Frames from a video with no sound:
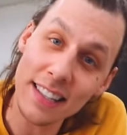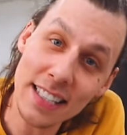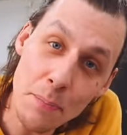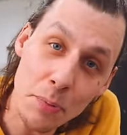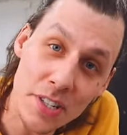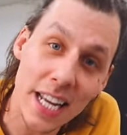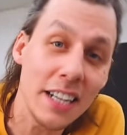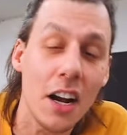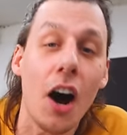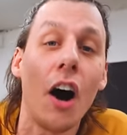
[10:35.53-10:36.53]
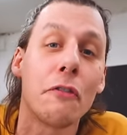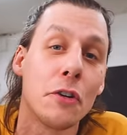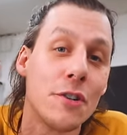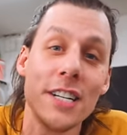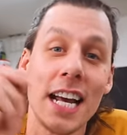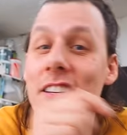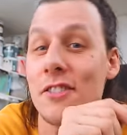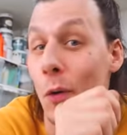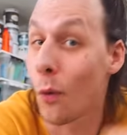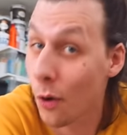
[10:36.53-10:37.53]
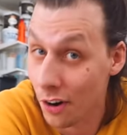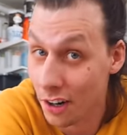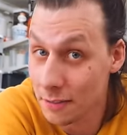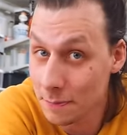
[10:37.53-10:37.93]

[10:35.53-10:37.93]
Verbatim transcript: 10% off your next order.